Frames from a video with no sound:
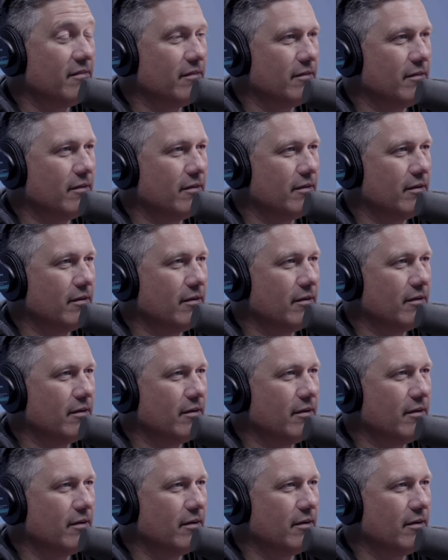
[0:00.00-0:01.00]

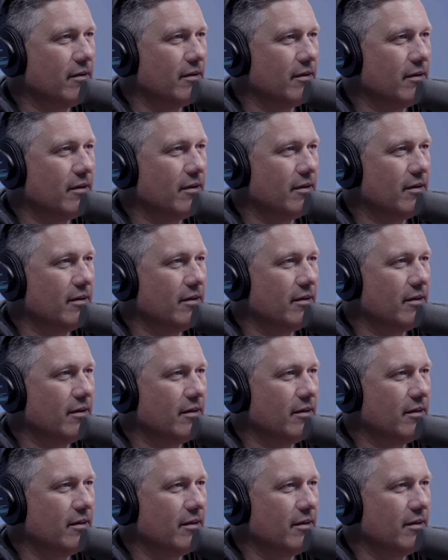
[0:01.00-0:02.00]

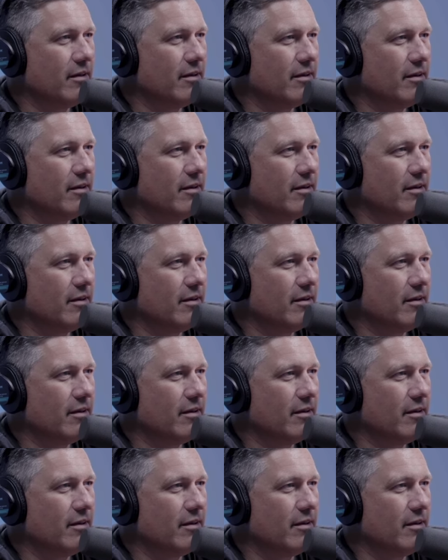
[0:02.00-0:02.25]
(not speaking)